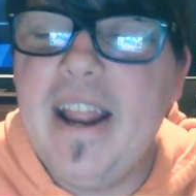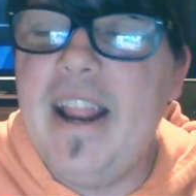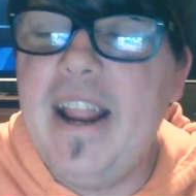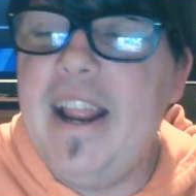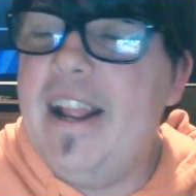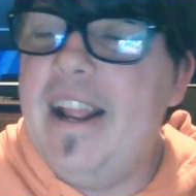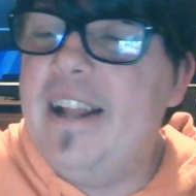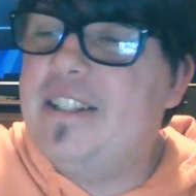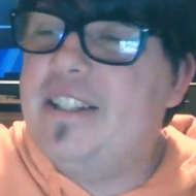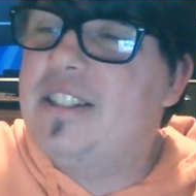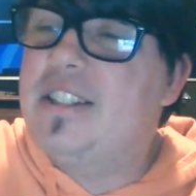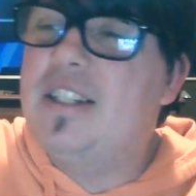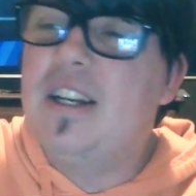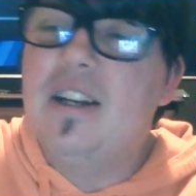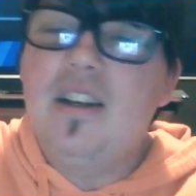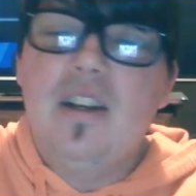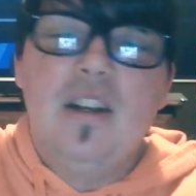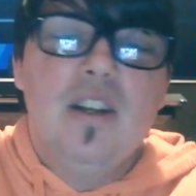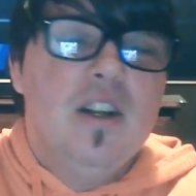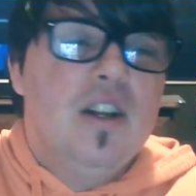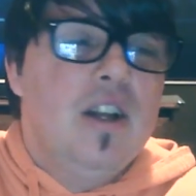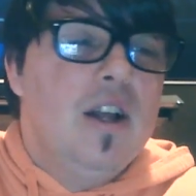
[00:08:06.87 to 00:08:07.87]
It's
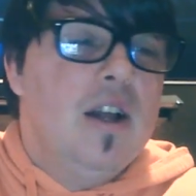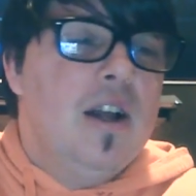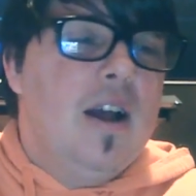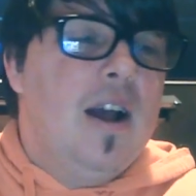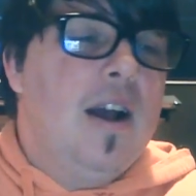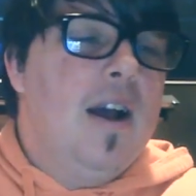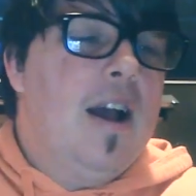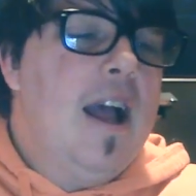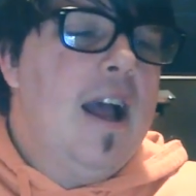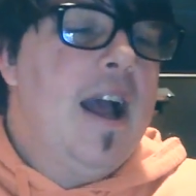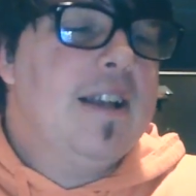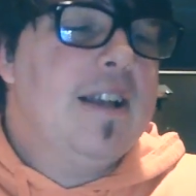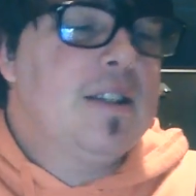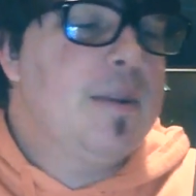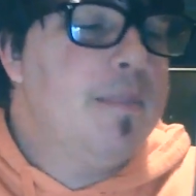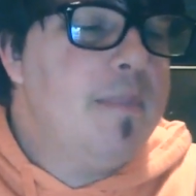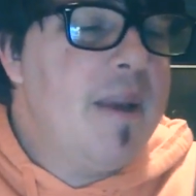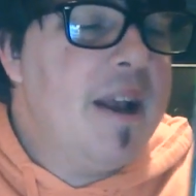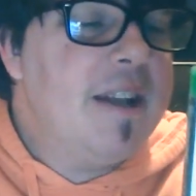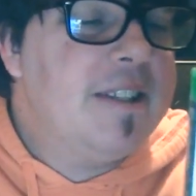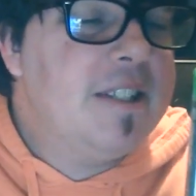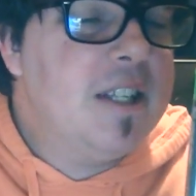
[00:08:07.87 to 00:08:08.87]
has
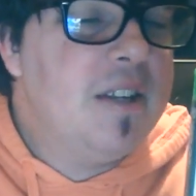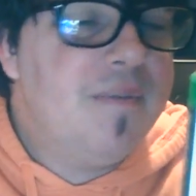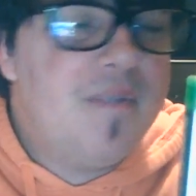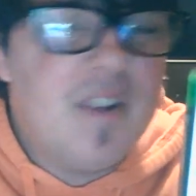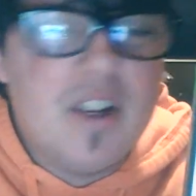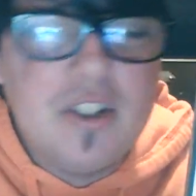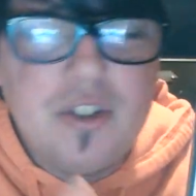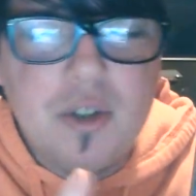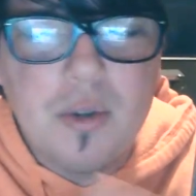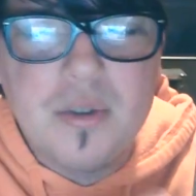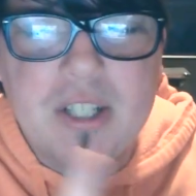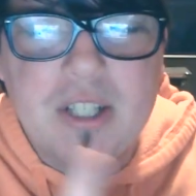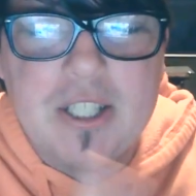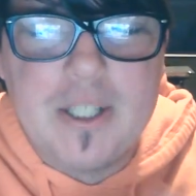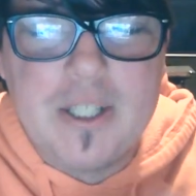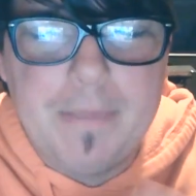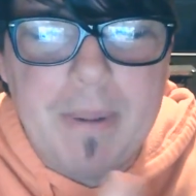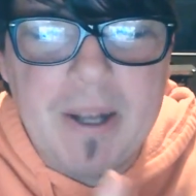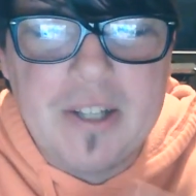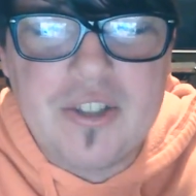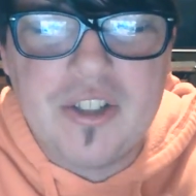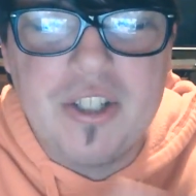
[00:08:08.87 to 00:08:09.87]
amazing visuals,
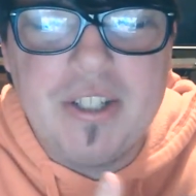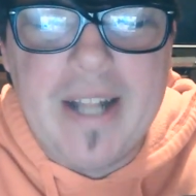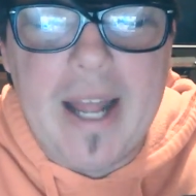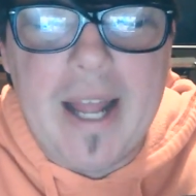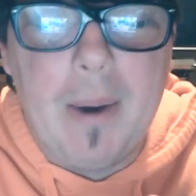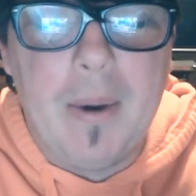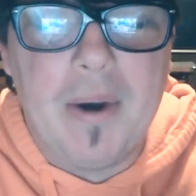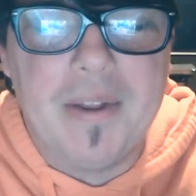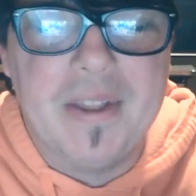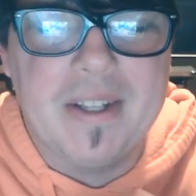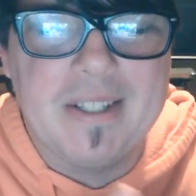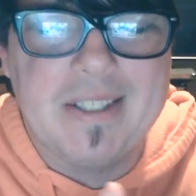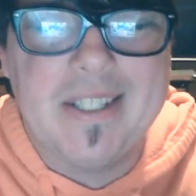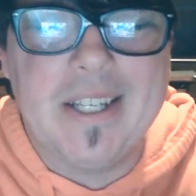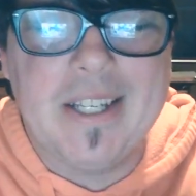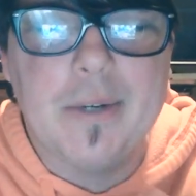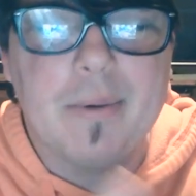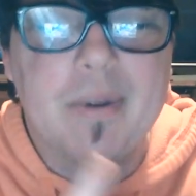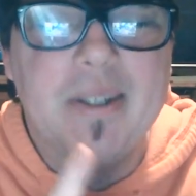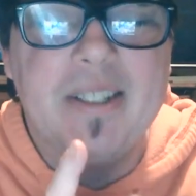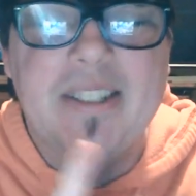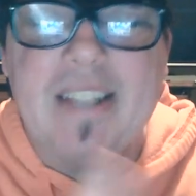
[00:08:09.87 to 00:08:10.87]
especially now on the
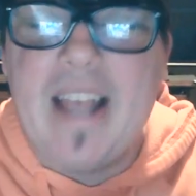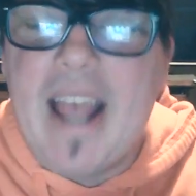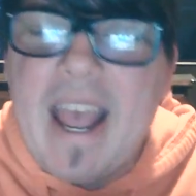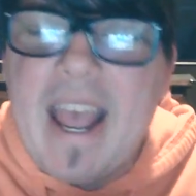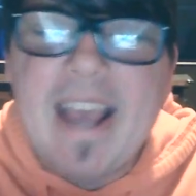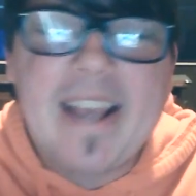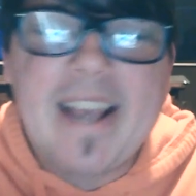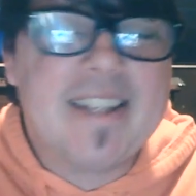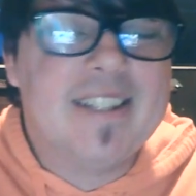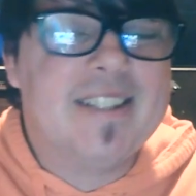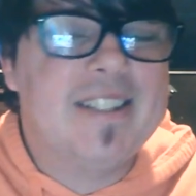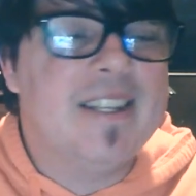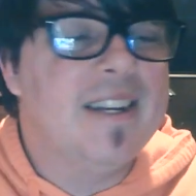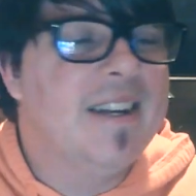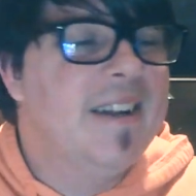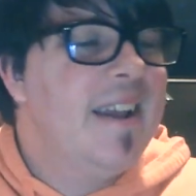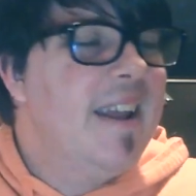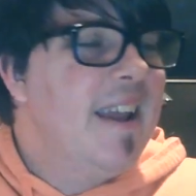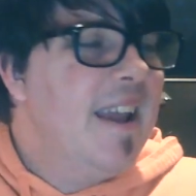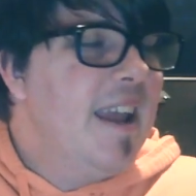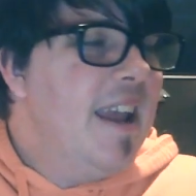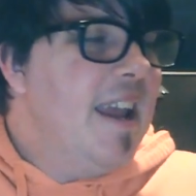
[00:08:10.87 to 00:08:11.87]
Series X.
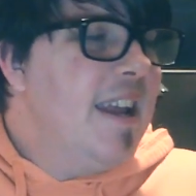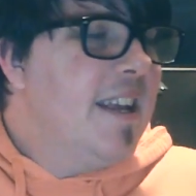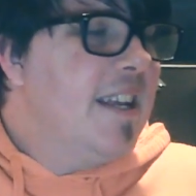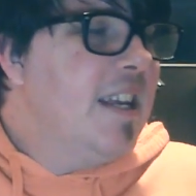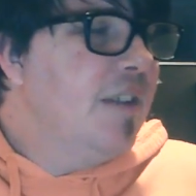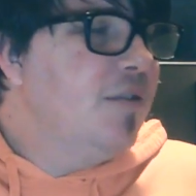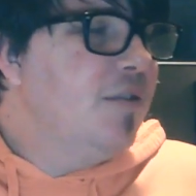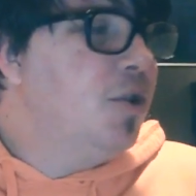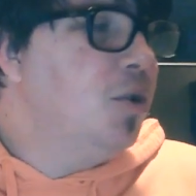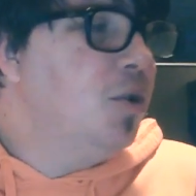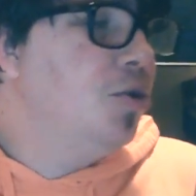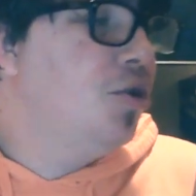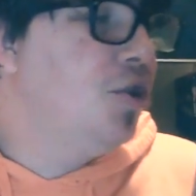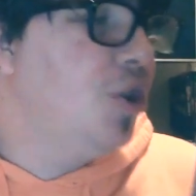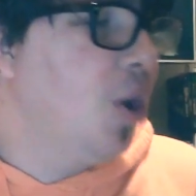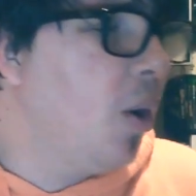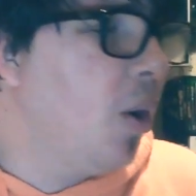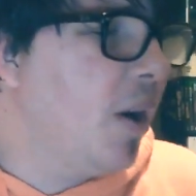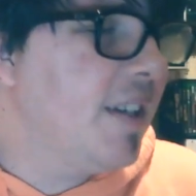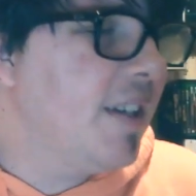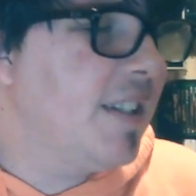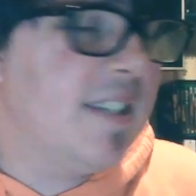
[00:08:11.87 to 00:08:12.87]
It gives you
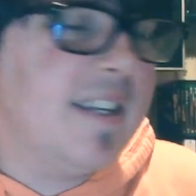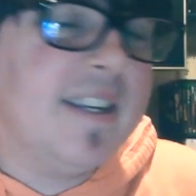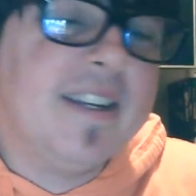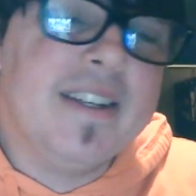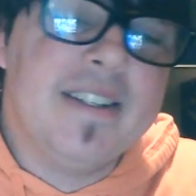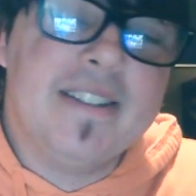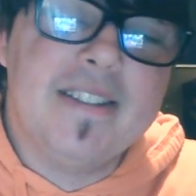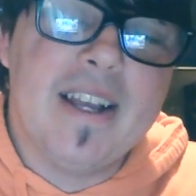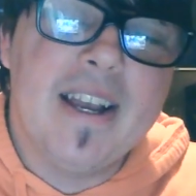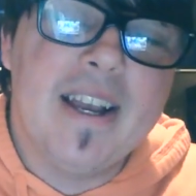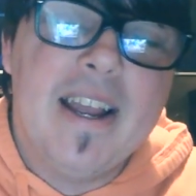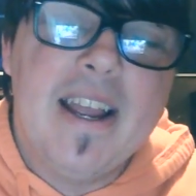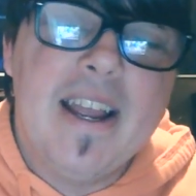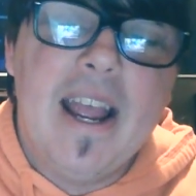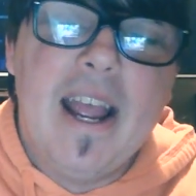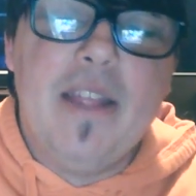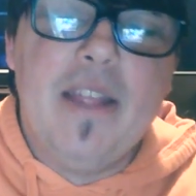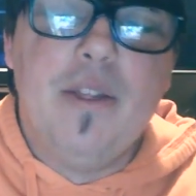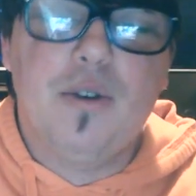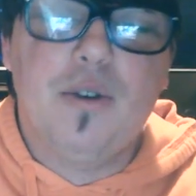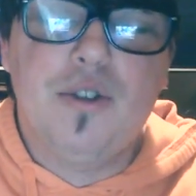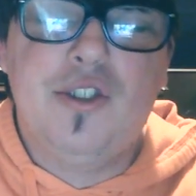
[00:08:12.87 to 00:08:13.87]
choices,
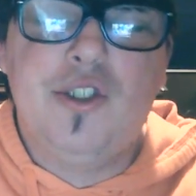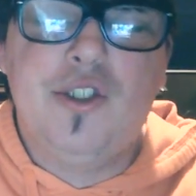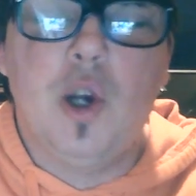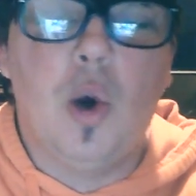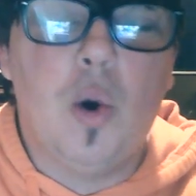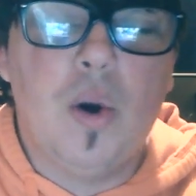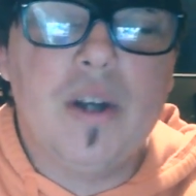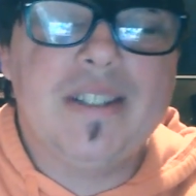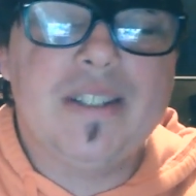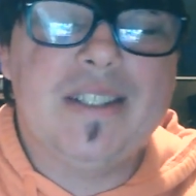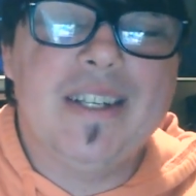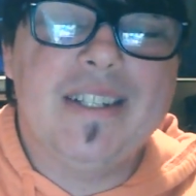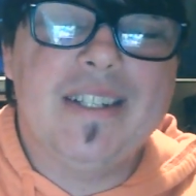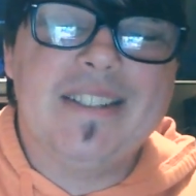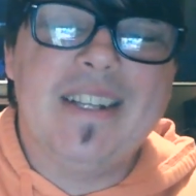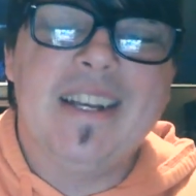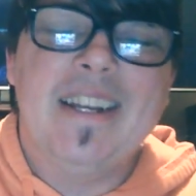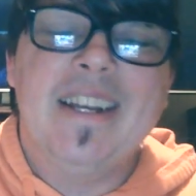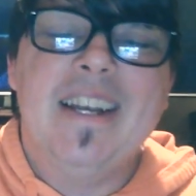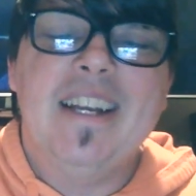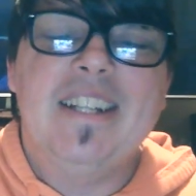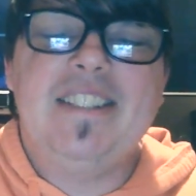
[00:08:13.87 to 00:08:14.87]
and those choices
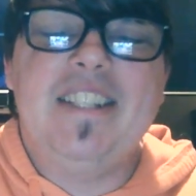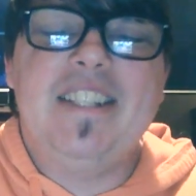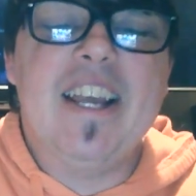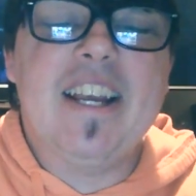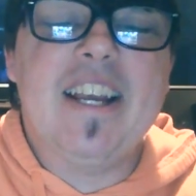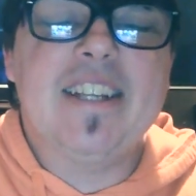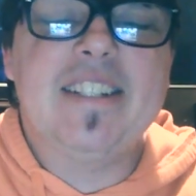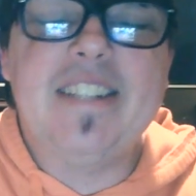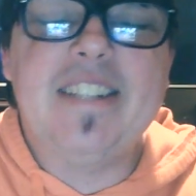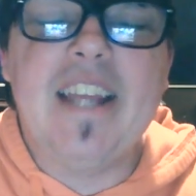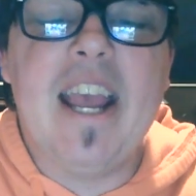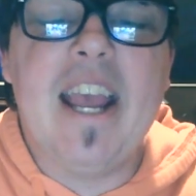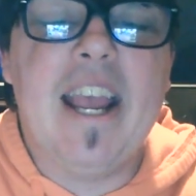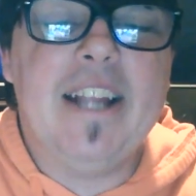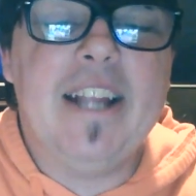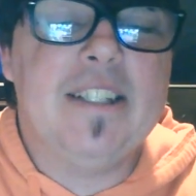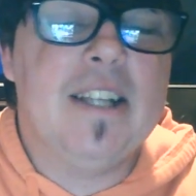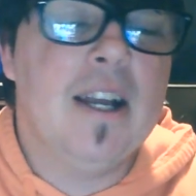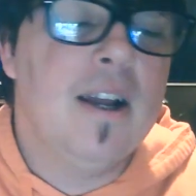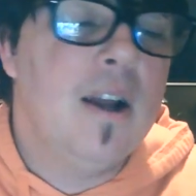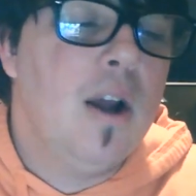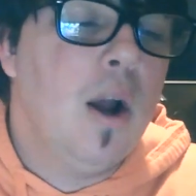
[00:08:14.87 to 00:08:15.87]

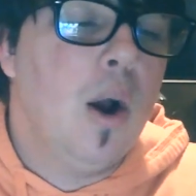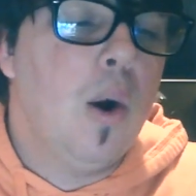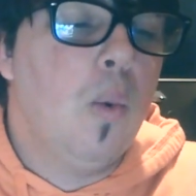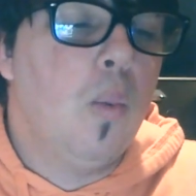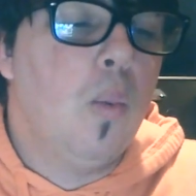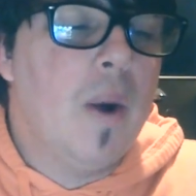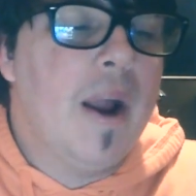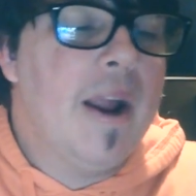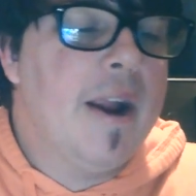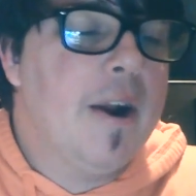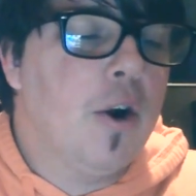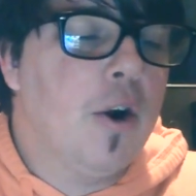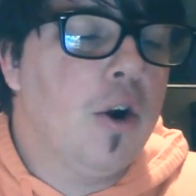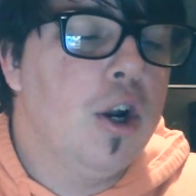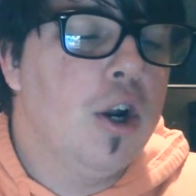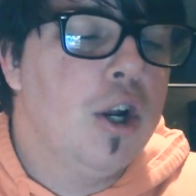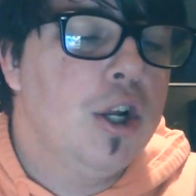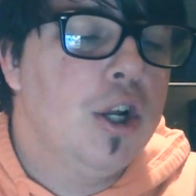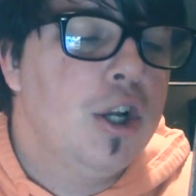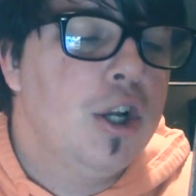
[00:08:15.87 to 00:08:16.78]
dictate where